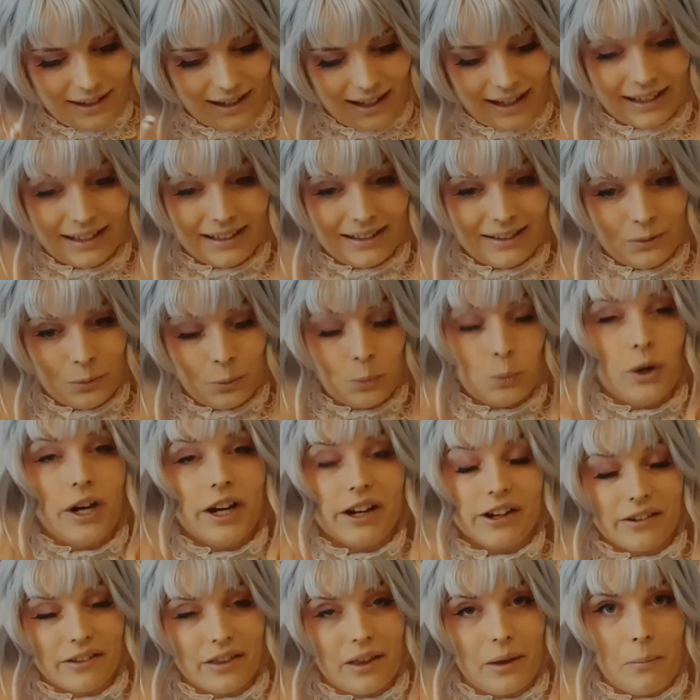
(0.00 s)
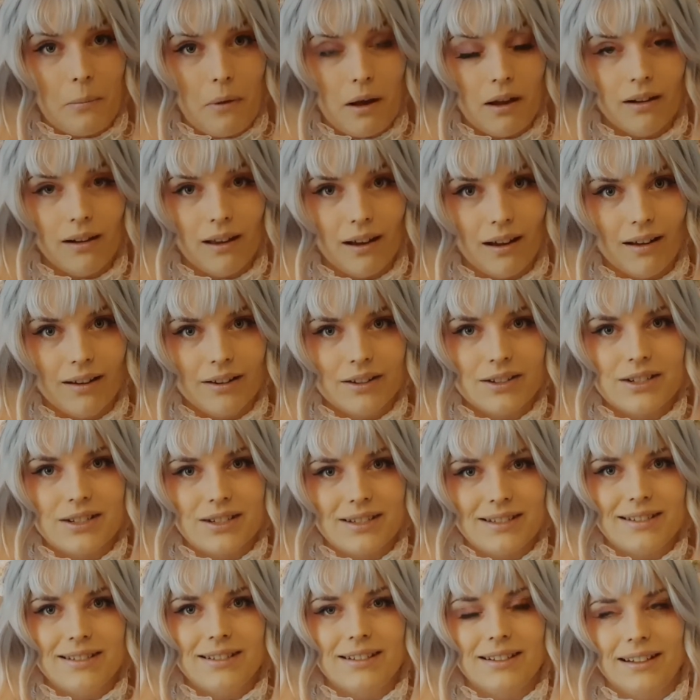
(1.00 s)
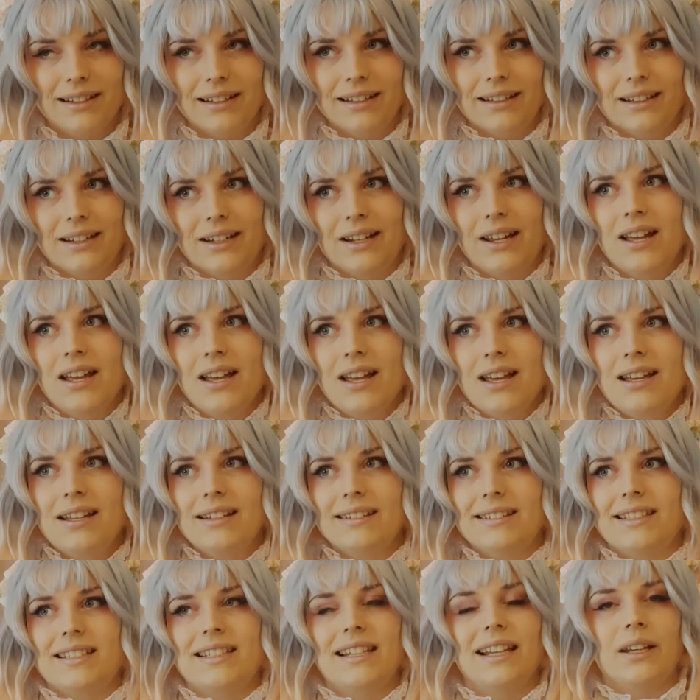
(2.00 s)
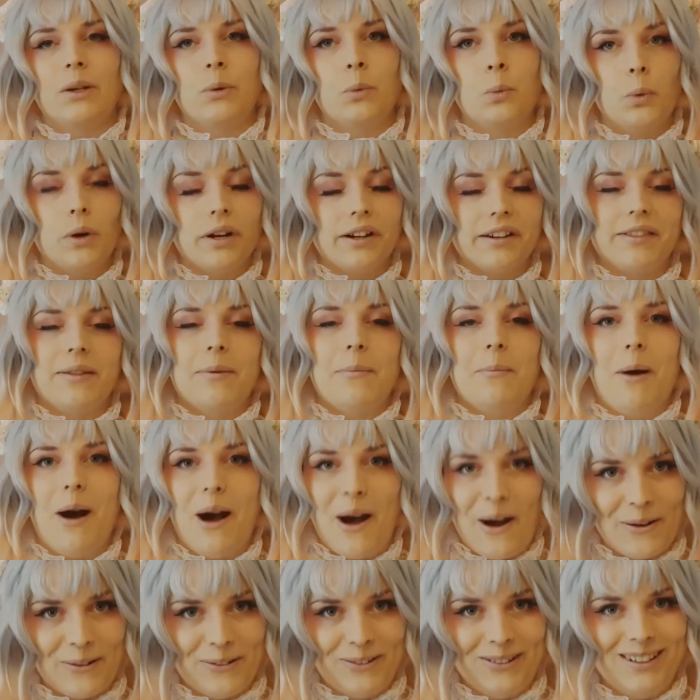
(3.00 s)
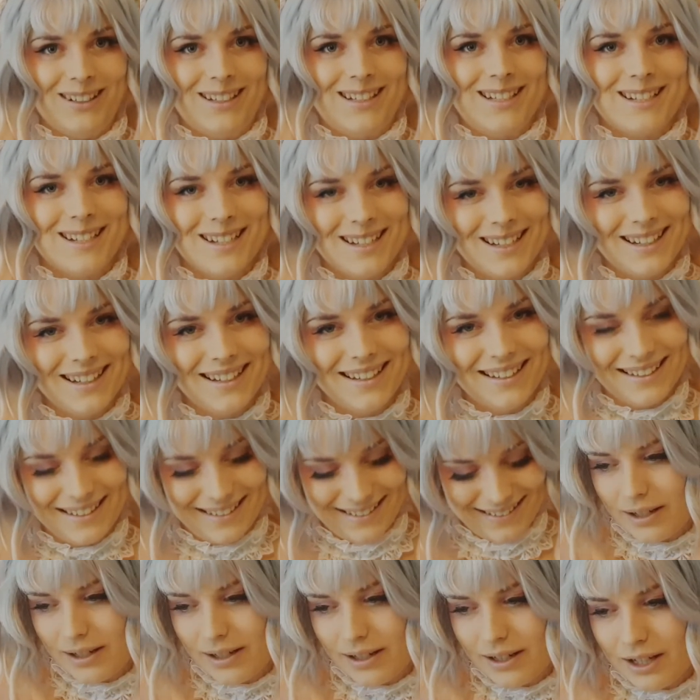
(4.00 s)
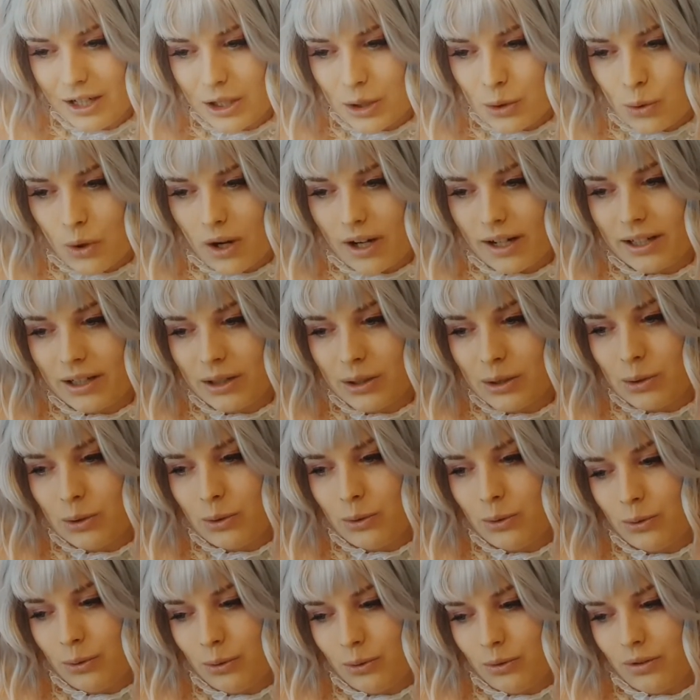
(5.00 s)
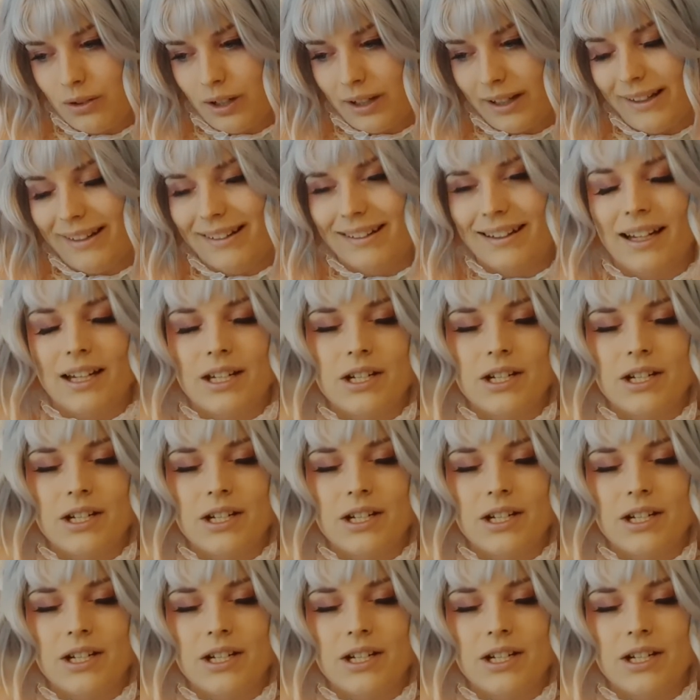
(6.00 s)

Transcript: and wear them a lot and just like wear them out. Trying to kind of like